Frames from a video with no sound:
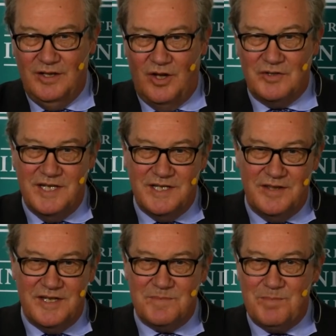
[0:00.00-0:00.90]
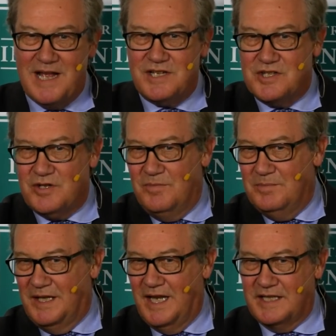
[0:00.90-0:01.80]
locked into this backstop
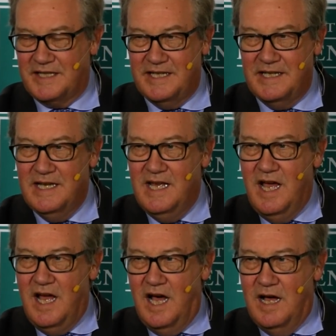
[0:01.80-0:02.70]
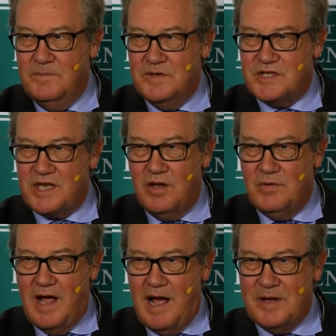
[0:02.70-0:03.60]
malarkey.
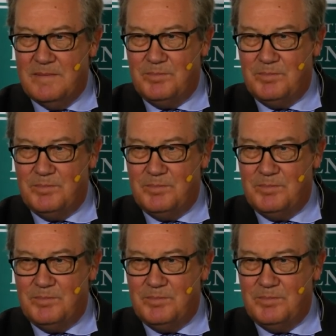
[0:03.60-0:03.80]
So, I mean,